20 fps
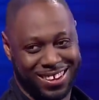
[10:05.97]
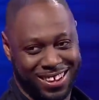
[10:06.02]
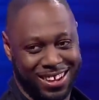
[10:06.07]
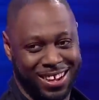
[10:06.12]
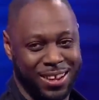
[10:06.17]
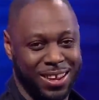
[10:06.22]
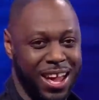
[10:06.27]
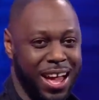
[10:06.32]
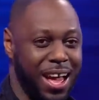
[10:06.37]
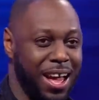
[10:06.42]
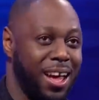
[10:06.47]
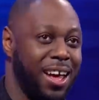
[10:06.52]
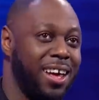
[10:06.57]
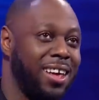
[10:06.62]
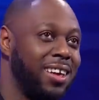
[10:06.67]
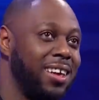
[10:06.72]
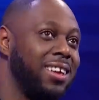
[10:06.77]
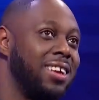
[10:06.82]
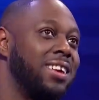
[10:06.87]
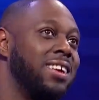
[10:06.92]

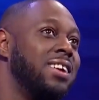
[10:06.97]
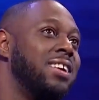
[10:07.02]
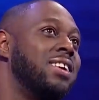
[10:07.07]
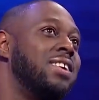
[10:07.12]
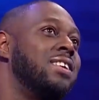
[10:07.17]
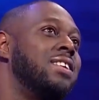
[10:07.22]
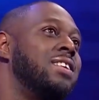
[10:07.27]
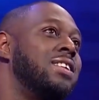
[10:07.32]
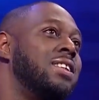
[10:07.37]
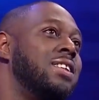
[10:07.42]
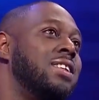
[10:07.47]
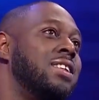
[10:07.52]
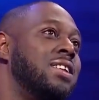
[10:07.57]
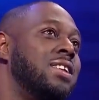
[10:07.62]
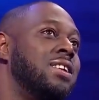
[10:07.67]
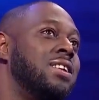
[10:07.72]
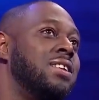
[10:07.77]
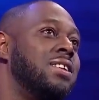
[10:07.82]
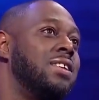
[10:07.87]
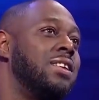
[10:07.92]
think.
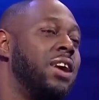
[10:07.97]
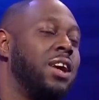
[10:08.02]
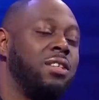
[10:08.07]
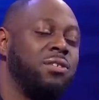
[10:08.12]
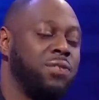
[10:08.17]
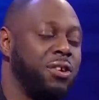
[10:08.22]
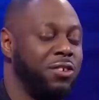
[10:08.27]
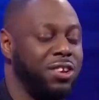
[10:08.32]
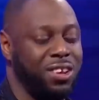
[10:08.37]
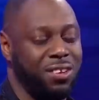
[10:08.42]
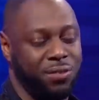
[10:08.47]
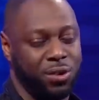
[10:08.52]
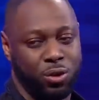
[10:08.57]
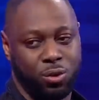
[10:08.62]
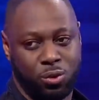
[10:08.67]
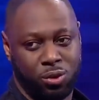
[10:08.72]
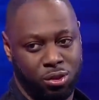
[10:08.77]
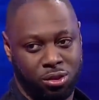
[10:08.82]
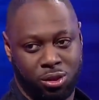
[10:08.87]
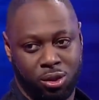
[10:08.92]
No, it's very
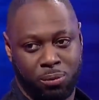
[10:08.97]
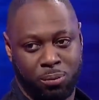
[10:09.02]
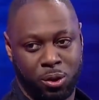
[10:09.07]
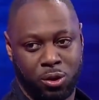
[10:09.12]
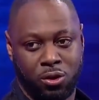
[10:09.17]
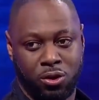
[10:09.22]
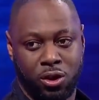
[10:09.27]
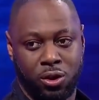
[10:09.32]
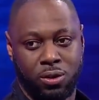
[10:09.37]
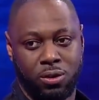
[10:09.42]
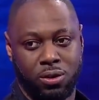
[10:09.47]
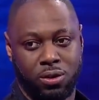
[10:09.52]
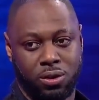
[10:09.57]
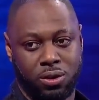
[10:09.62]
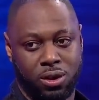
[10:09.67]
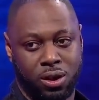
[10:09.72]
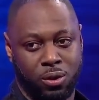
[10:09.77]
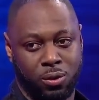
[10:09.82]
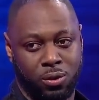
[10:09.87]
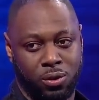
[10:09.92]
difficult to stop on your own.
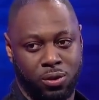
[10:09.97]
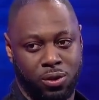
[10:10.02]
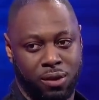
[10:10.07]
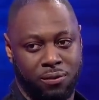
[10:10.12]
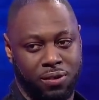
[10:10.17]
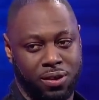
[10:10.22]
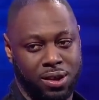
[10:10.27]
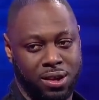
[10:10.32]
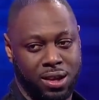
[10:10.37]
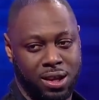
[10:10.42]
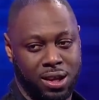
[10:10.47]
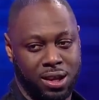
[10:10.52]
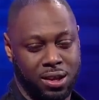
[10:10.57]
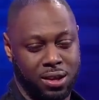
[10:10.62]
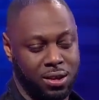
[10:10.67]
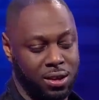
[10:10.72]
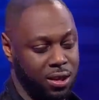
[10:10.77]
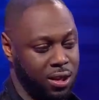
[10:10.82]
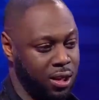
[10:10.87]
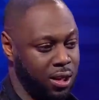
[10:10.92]
You know, you definitely need
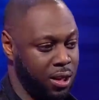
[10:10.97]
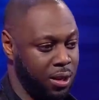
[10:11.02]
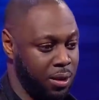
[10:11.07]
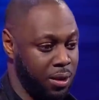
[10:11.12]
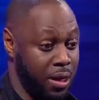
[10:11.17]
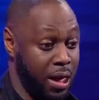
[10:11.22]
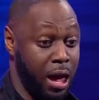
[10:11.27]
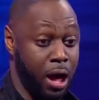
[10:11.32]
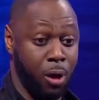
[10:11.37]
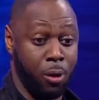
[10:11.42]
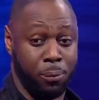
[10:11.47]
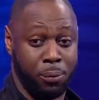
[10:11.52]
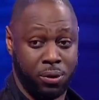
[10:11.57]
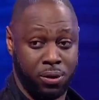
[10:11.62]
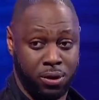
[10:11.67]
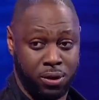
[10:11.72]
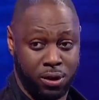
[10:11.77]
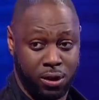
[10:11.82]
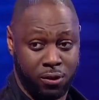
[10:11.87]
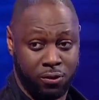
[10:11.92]
help
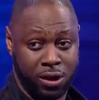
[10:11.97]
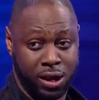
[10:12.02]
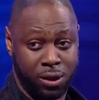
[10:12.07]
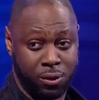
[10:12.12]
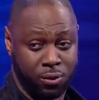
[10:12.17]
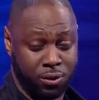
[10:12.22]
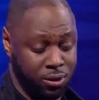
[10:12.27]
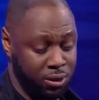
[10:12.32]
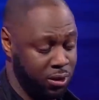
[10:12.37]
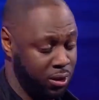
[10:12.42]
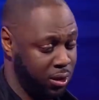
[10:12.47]
around.